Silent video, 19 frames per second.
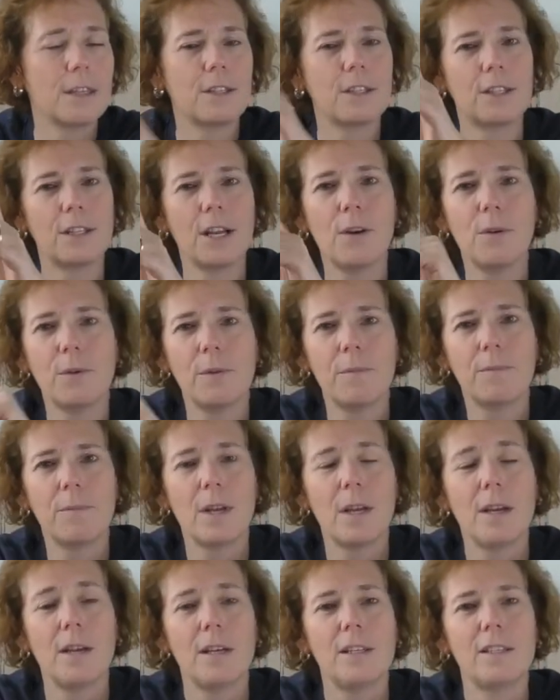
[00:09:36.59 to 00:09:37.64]
So
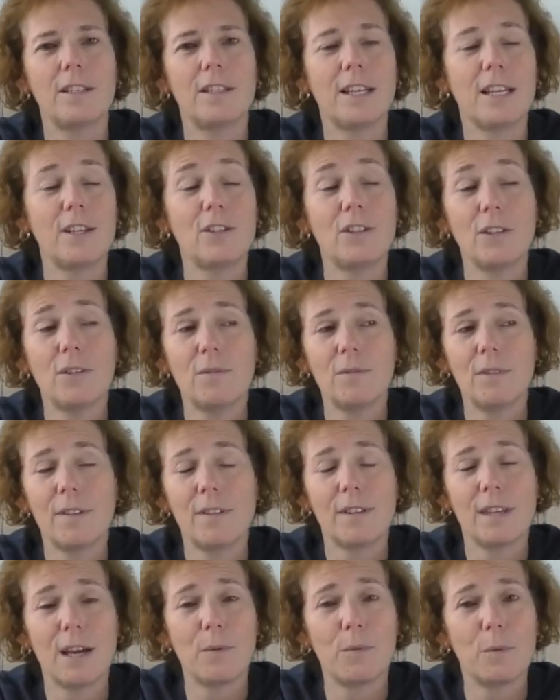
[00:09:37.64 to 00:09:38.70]
stay tuned.
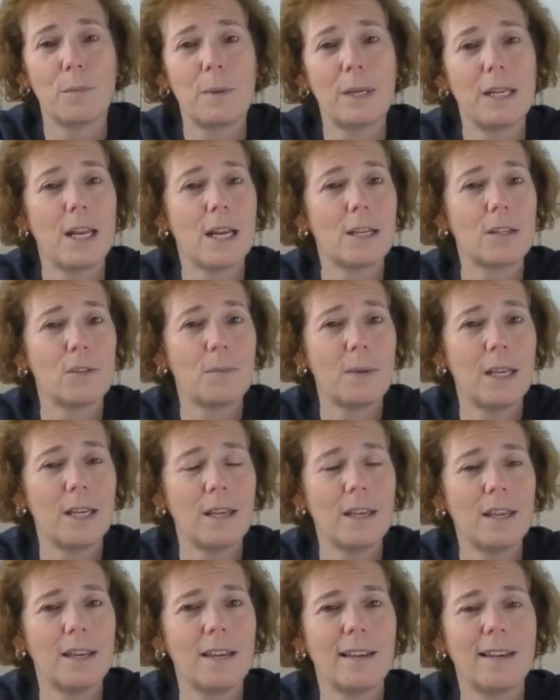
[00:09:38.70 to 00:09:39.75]
That will be next
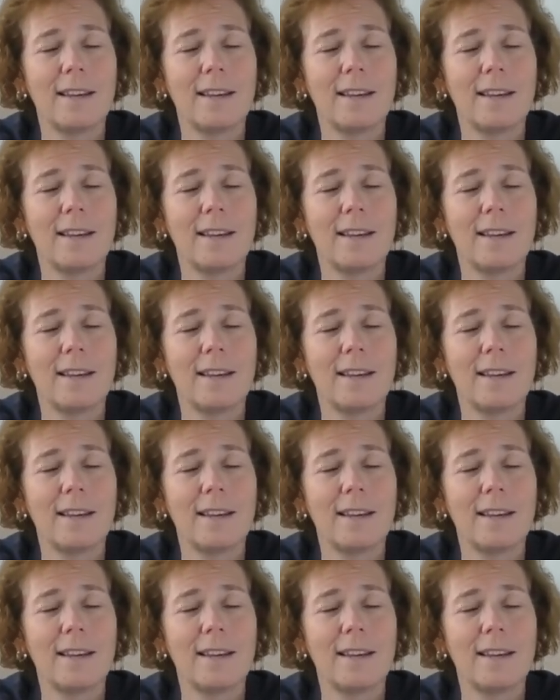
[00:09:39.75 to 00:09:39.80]
week.